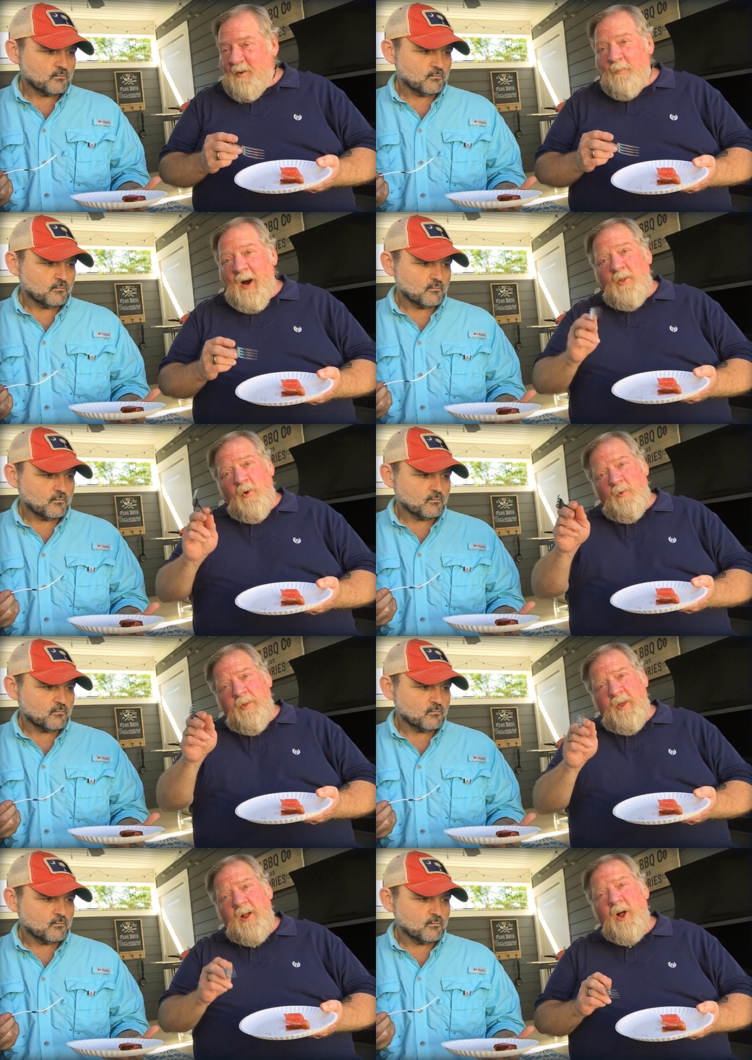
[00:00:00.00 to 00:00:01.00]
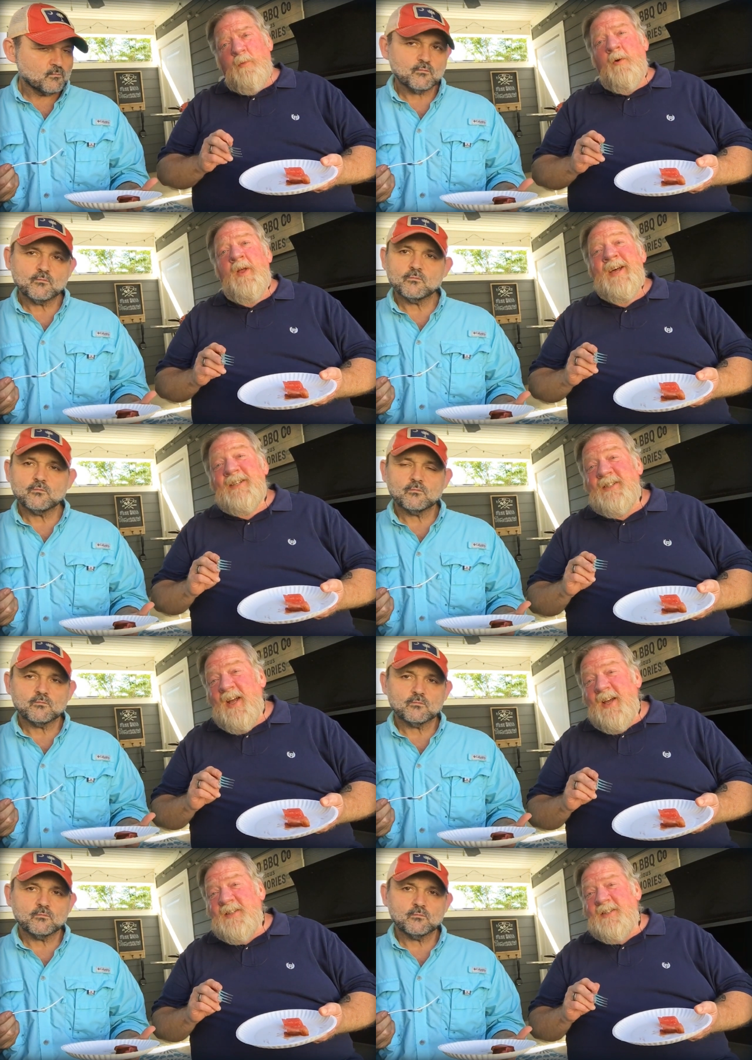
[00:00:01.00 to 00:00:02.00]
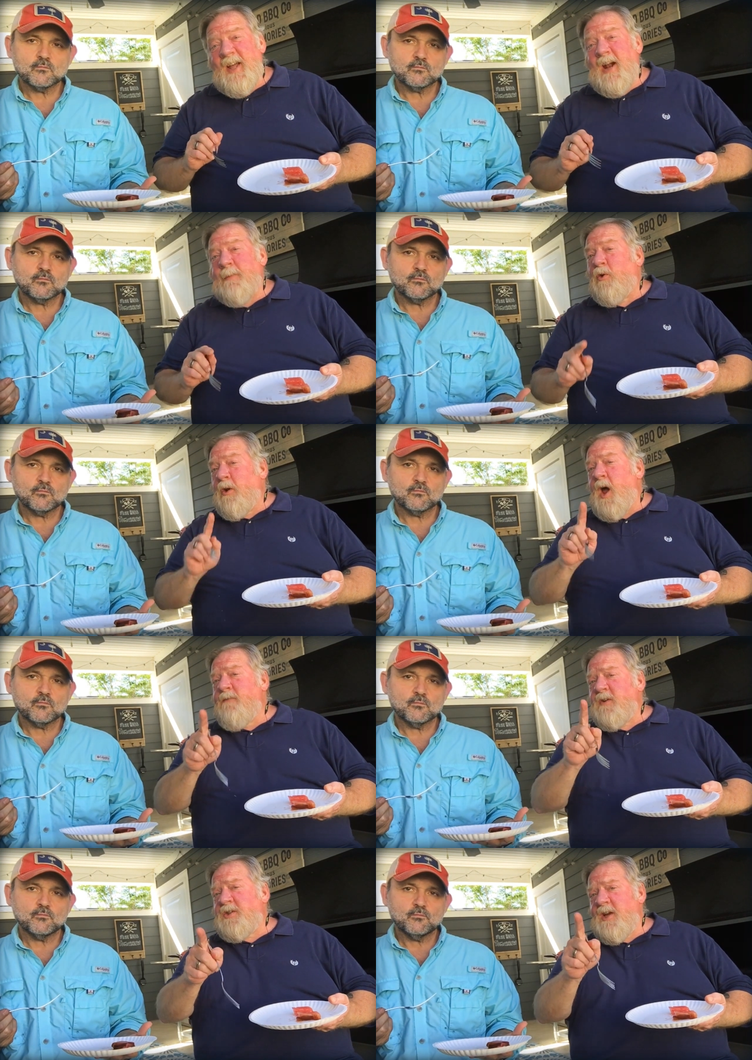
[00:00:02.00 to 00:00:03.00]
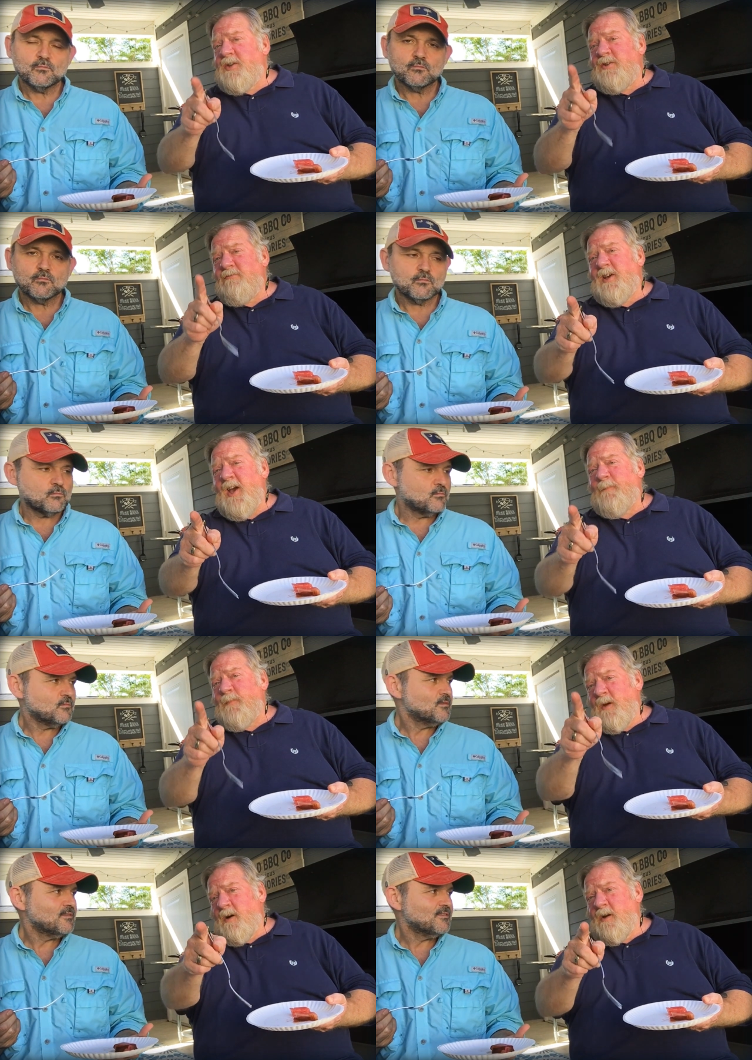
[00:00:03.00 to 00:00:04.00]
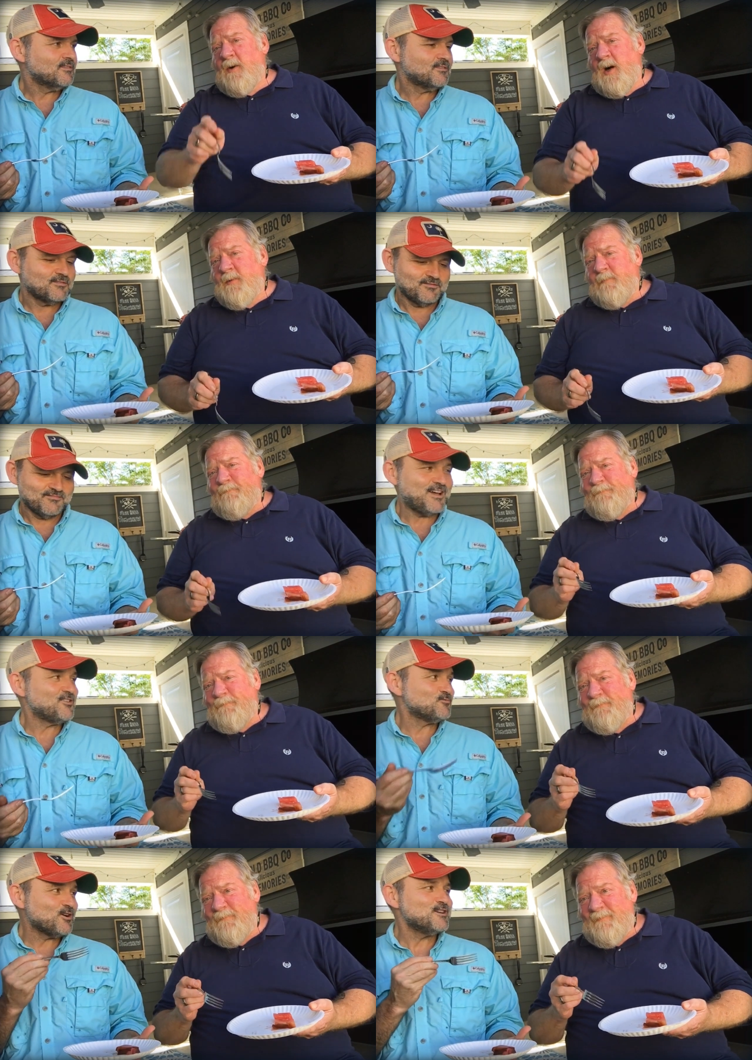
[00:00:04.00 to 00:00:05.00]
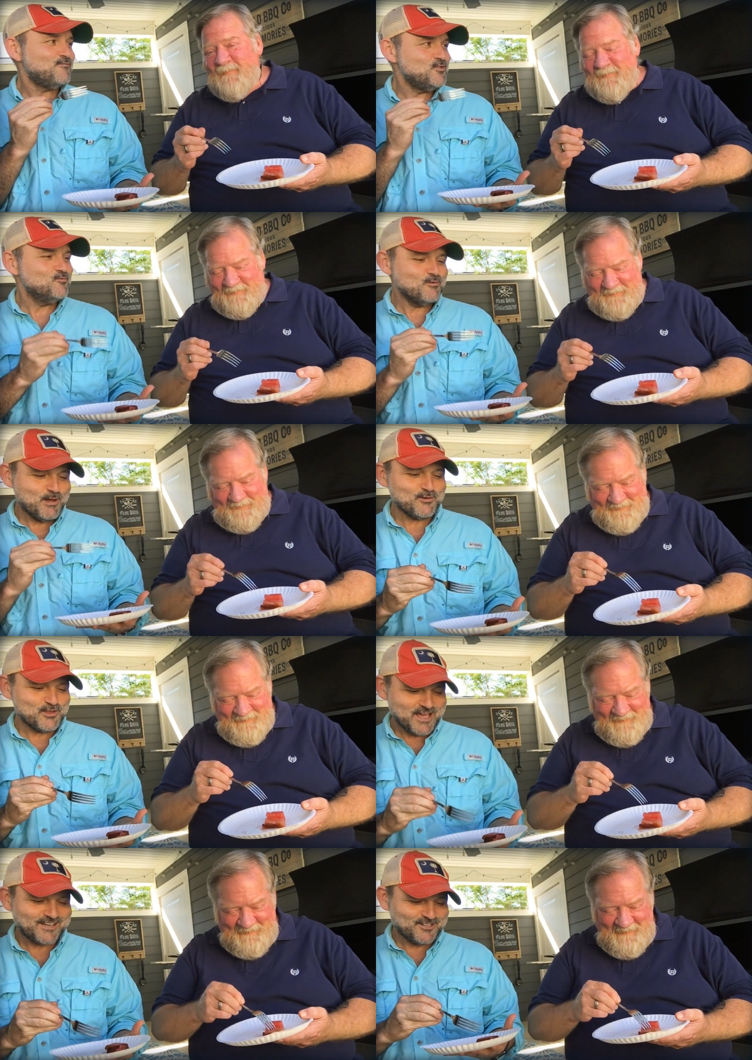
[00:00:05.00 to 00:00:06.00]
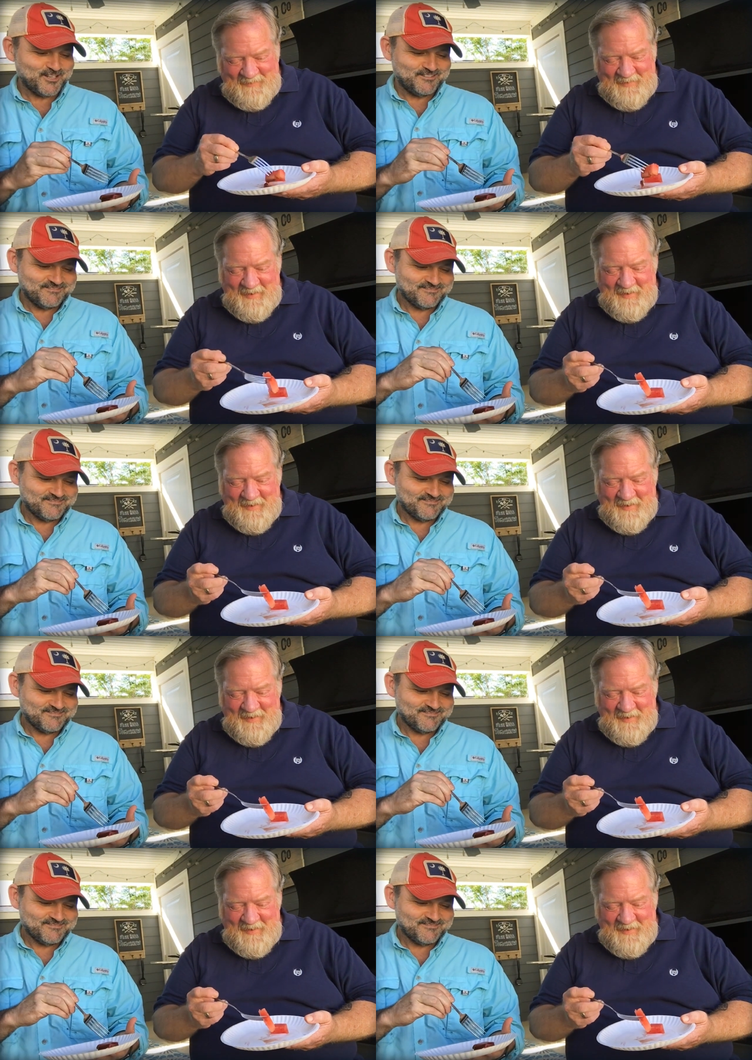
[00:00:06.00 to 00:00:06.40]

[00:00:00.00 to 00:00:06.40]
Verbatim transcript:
Speaker 1: Buy local, think global. Stay sustainable on every chance you get. Hug your mama.
Speaker 2: I was wondering if you'd remember that. Good.